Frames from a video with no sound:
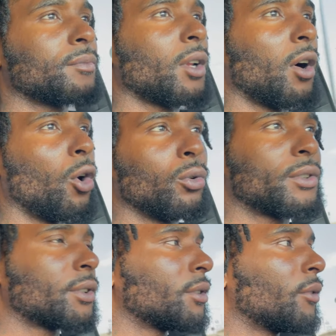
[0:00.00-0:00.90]

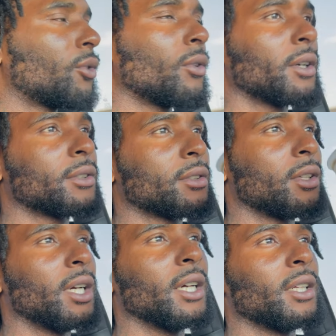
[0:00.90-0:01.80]
oats, of course,
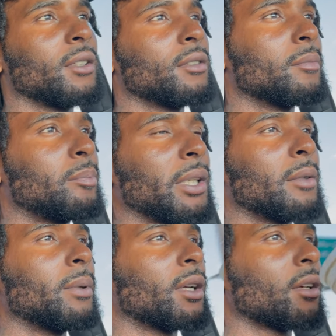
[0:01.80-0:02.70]
honey,
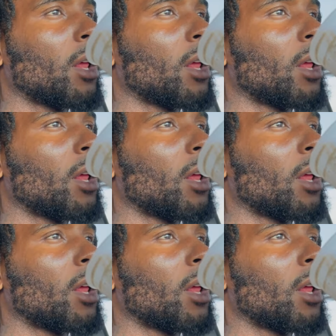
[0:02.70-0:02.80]
peanut butter,